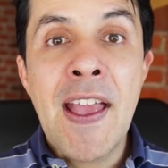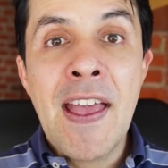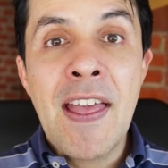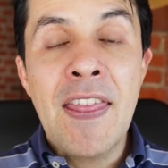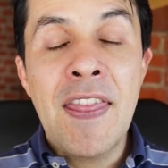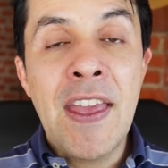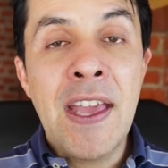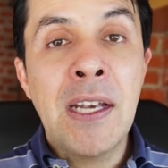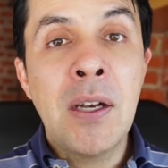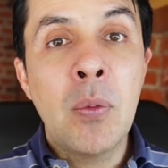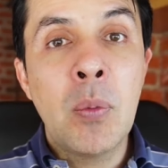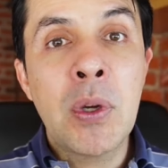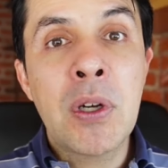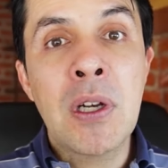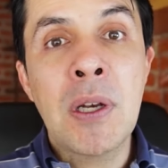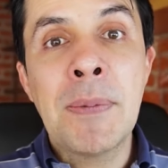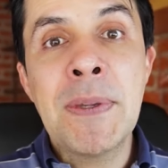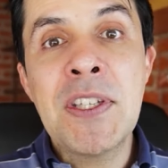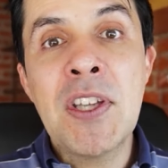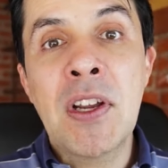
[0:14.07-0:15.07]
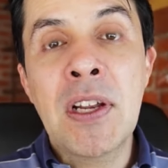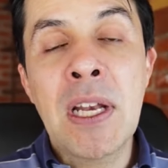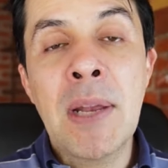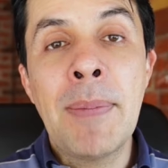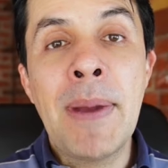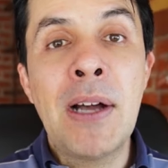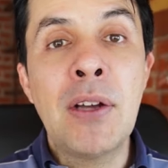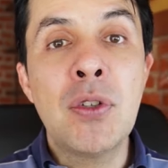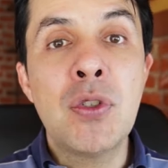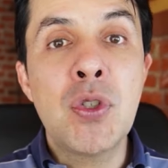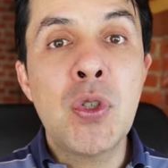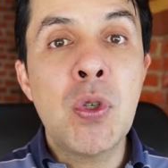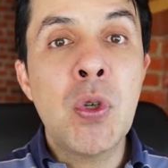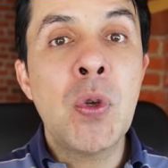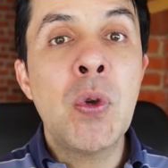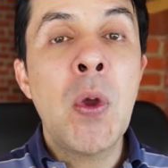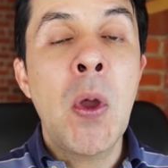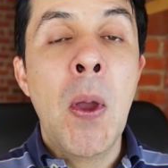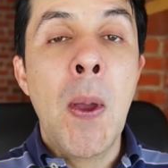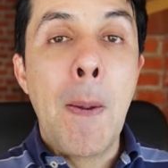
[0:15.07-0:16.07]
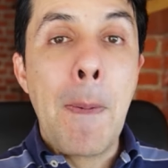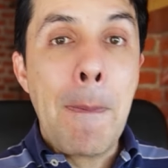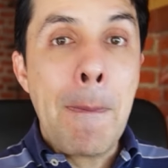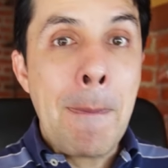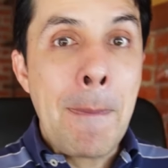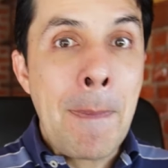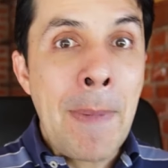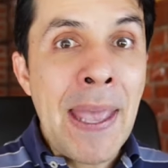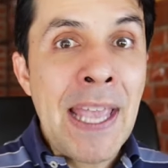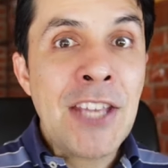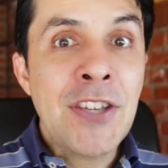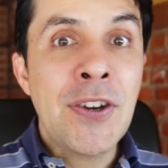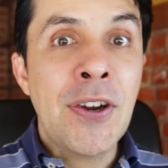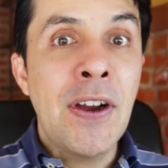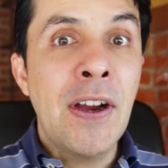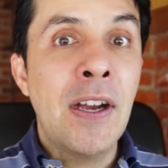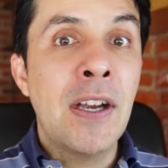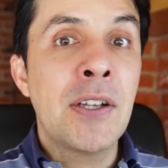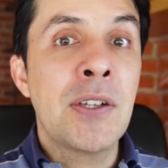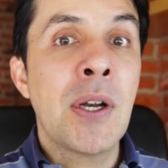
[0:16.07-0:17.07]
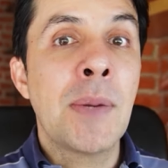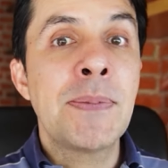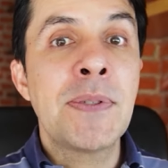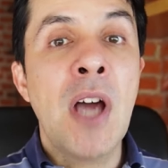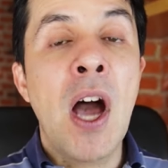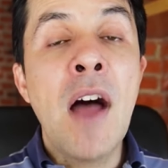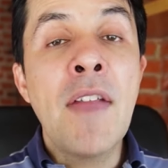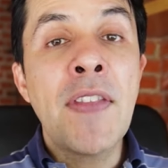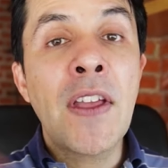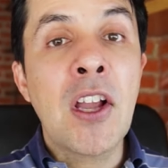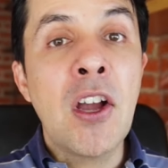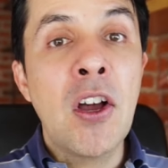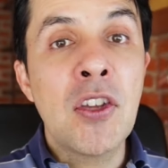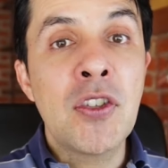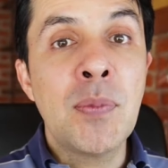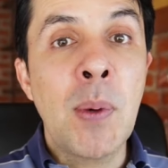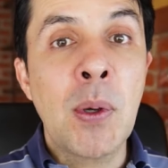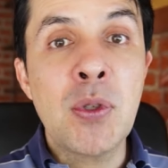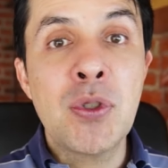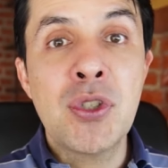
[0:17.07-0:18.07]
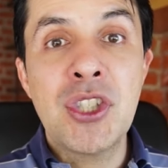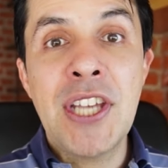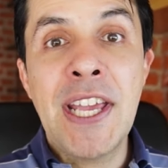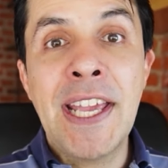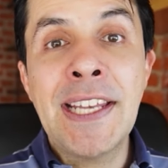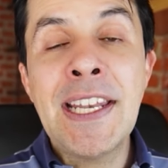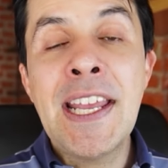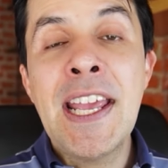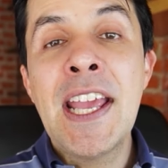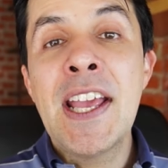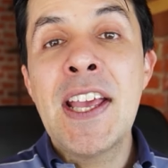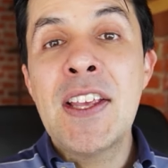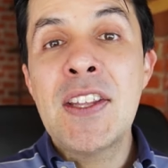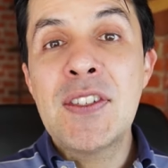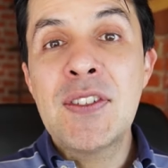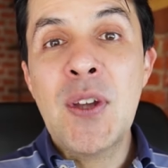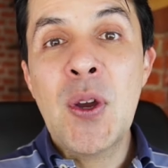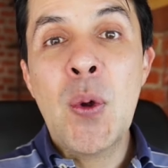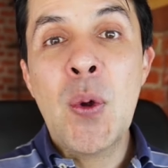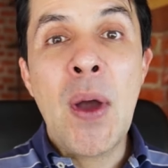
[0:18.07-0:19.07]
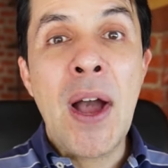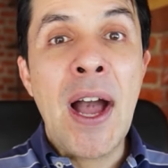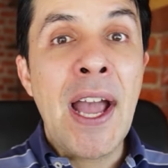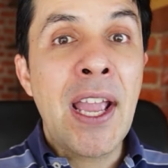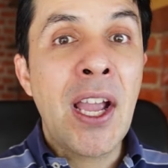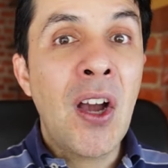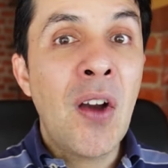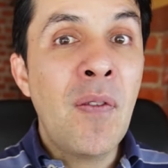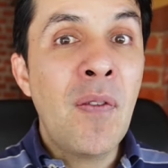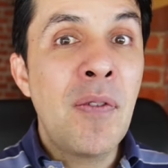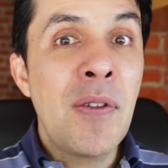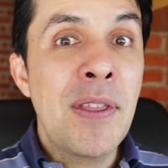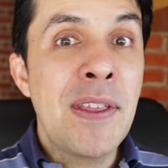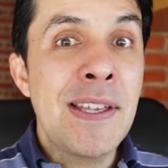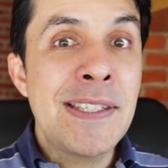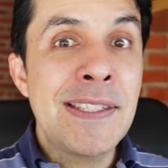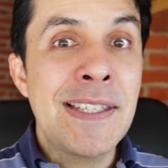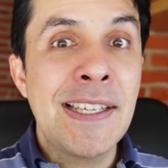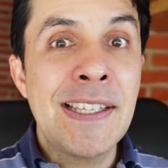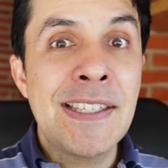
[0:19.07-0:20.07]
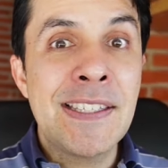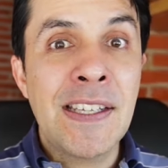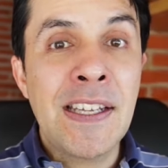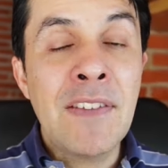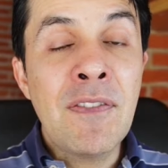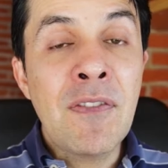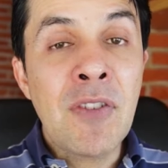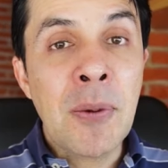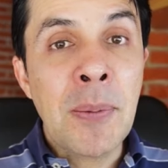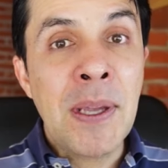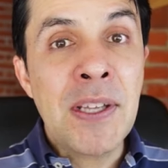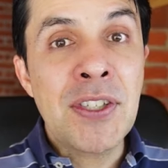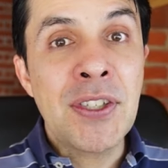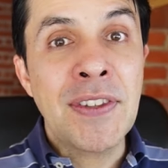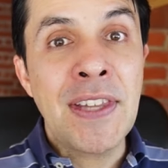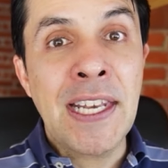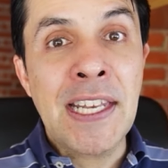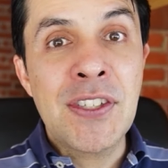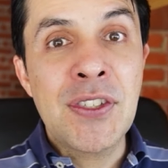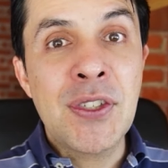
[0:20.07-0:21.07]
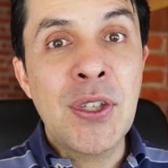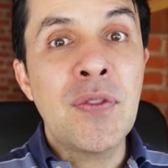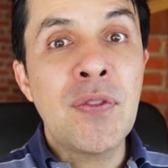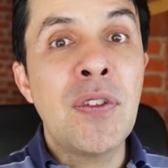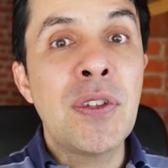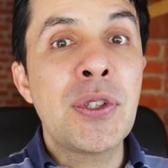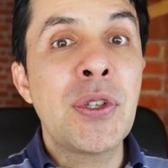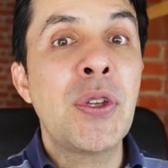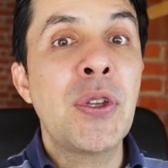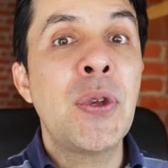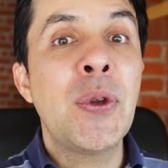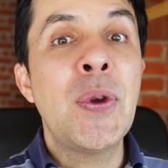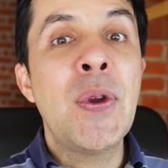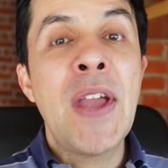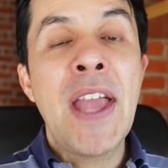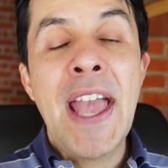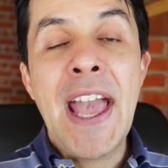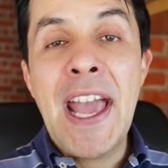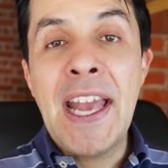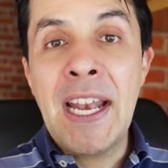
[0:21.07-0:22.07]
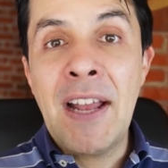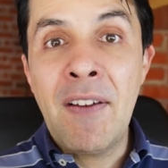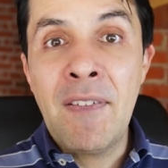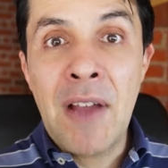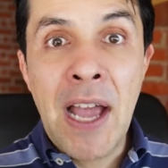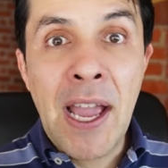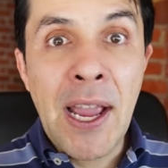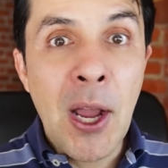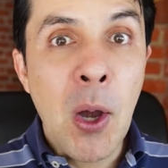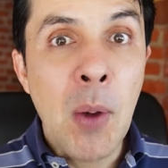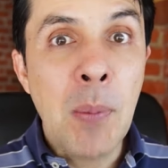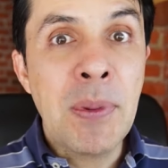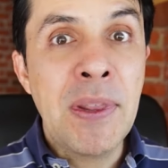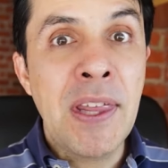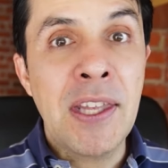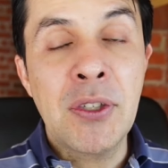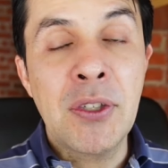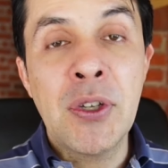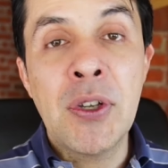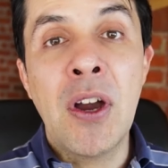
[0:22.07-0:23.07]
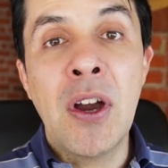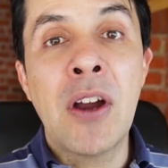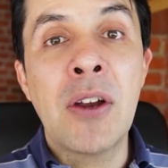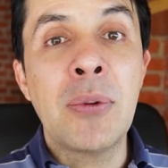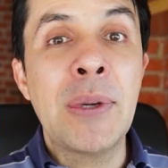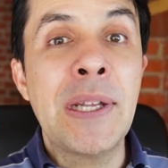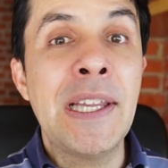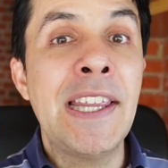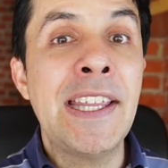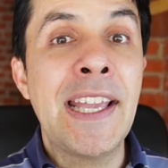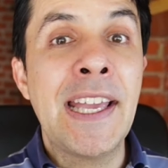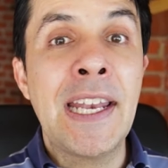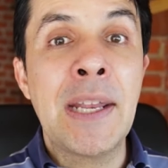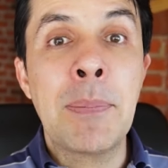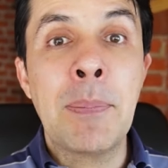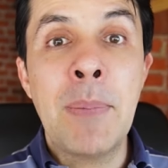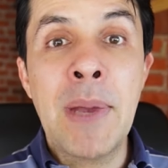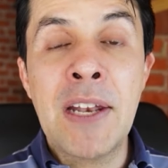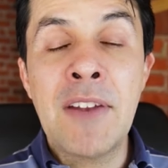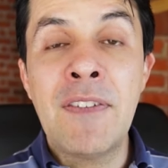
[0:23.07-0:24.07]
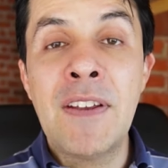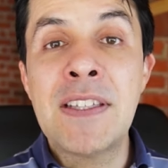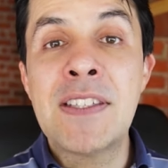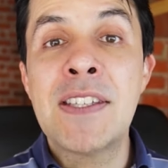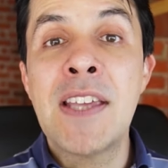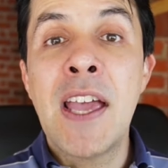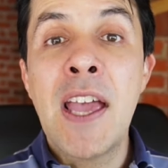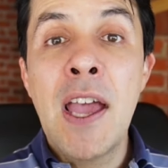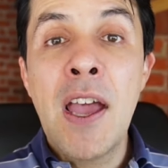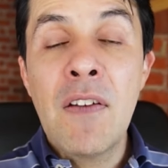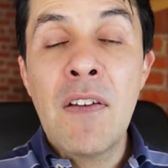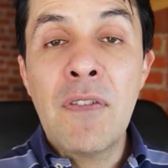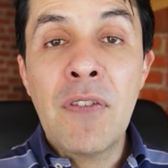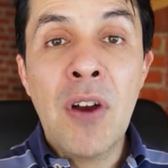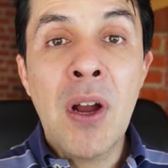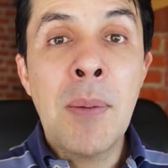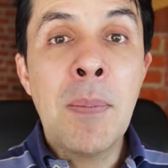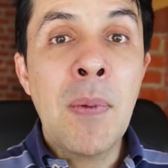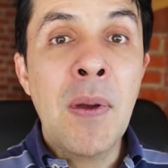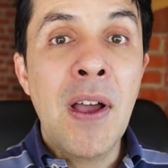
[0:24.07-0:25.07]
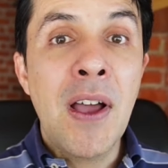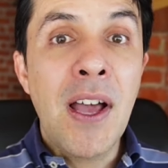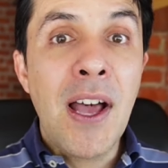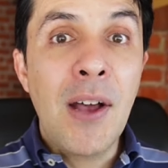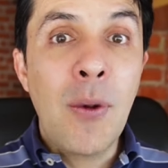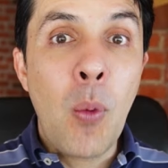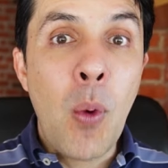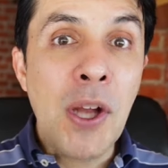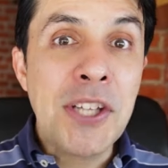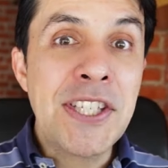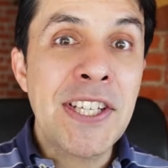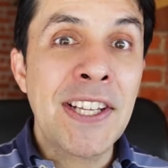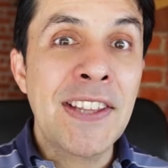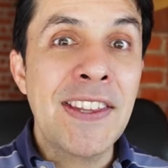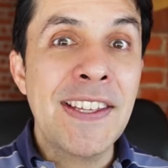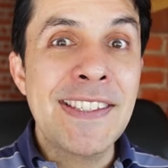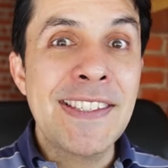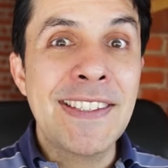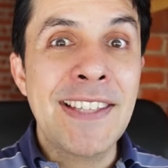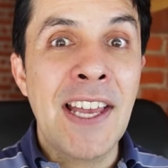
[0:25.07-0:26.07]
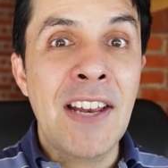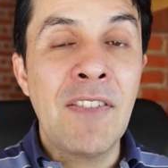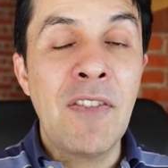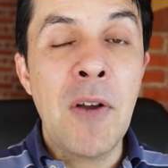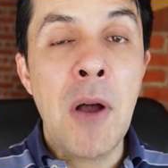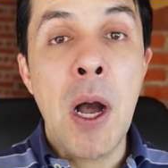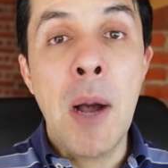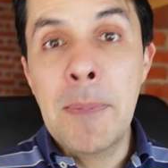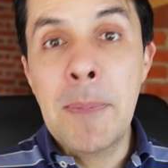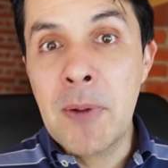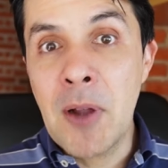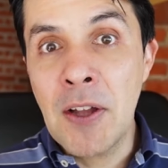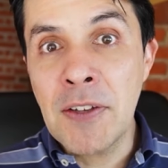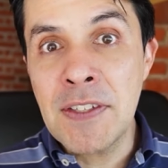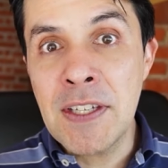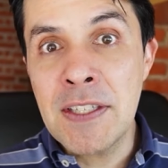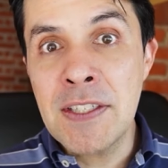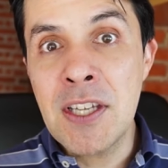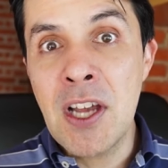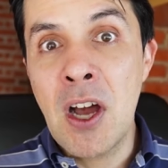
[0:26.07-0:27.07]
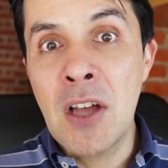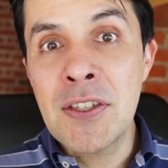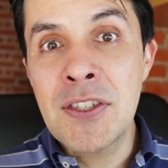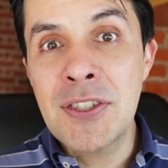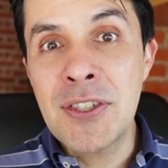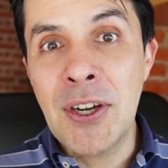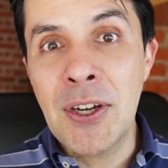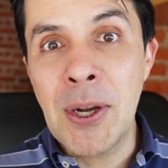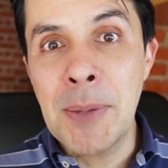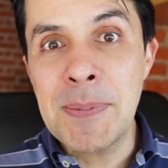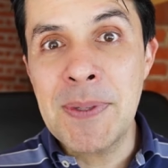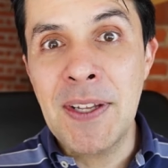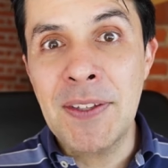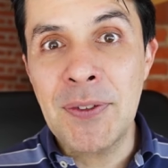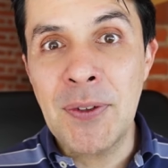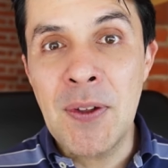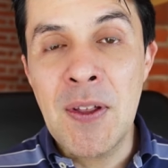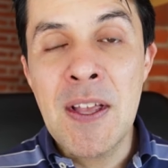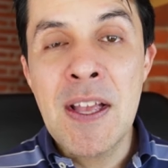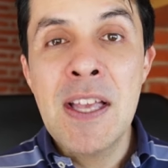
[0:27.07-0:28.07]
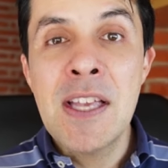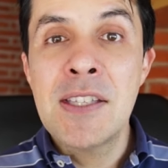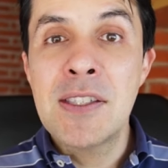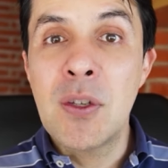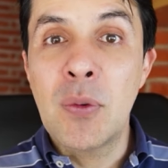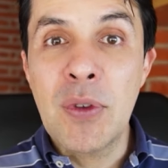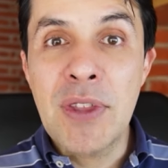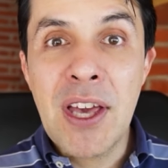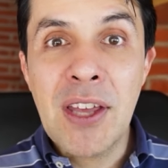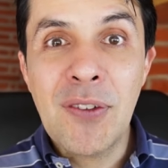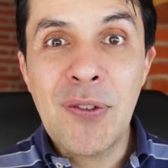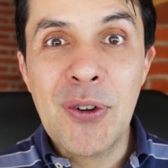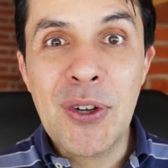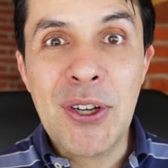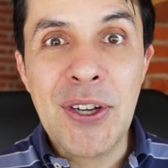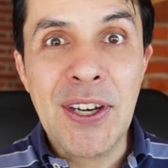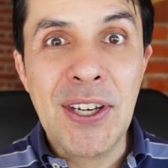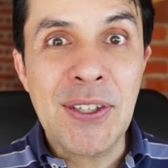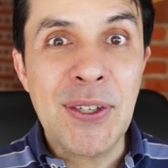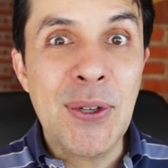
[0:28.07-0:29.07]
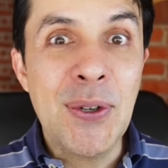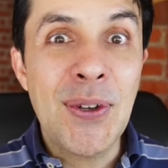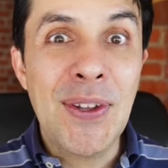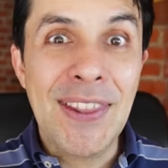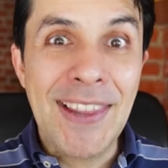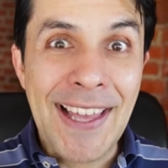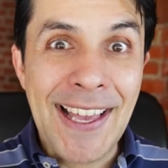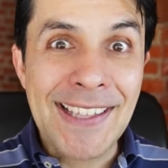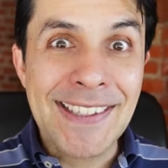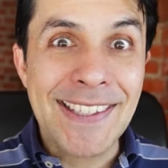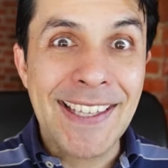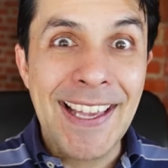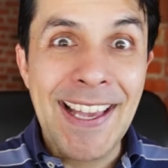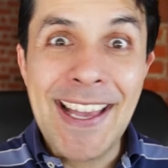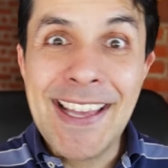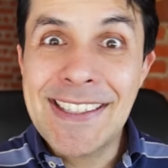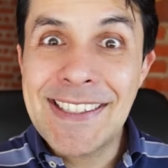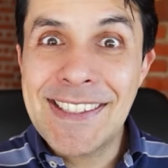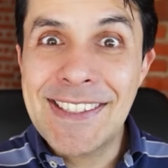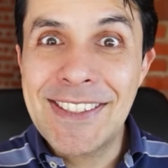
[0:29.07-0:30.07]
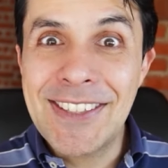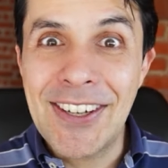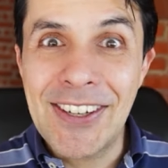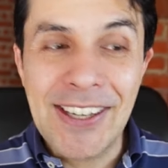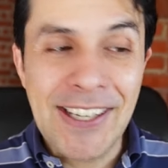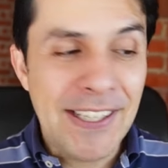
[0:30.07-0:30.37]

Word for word: Then we're going to be talking about two major airdrops on the Cosmos chain. So I hope this is information that is useful to you, and I hope that you are really getting benefits from watching this type of content on Startup Central. So without further ado, let's get started.